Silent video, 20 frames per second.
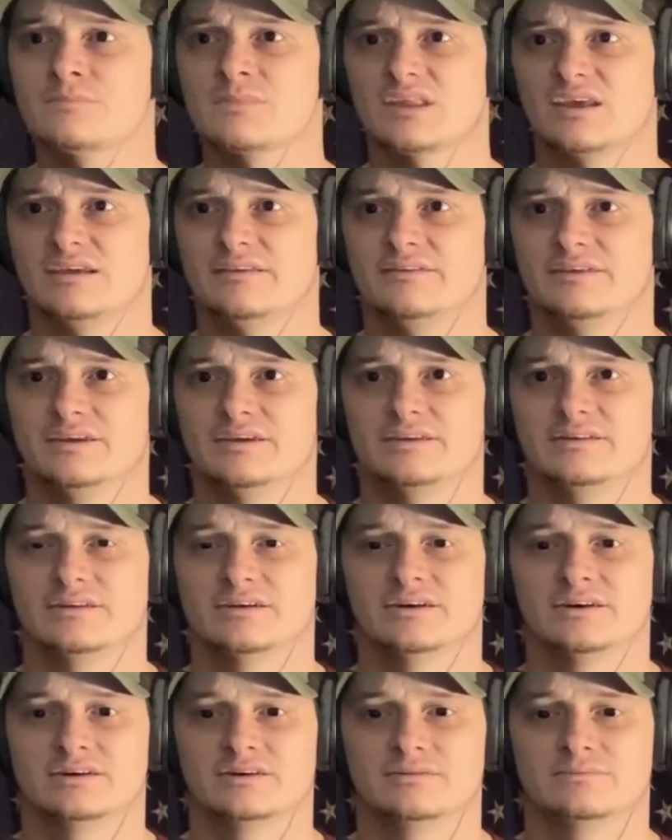and then
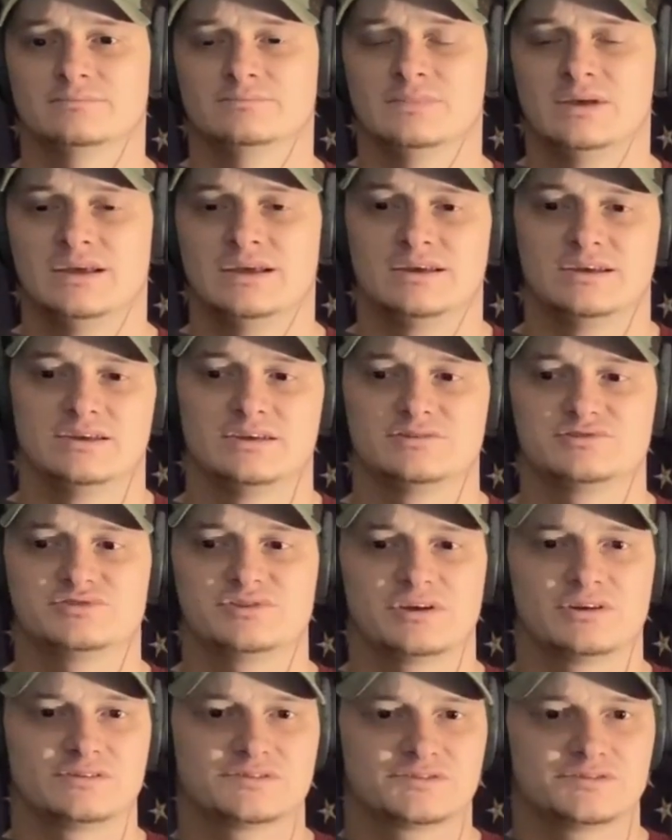um,
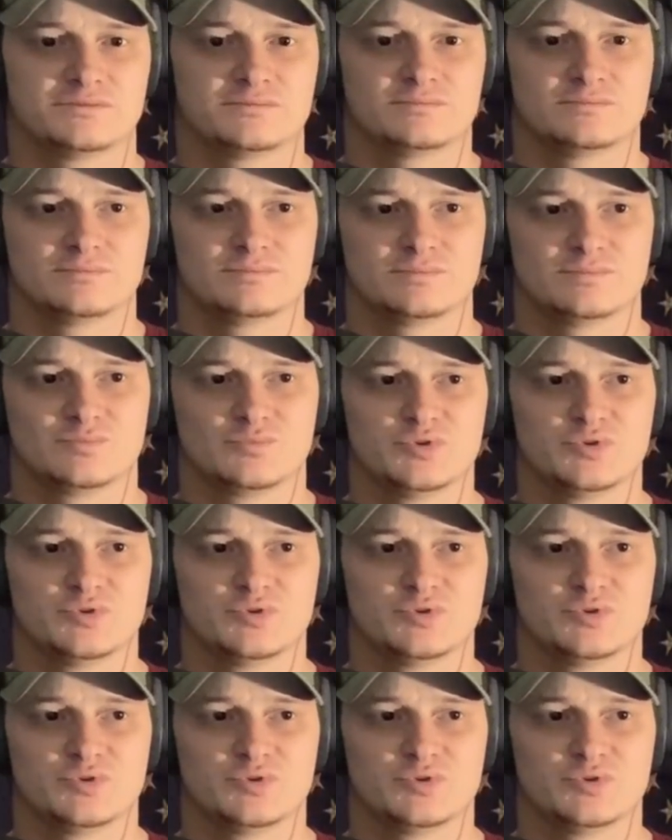share some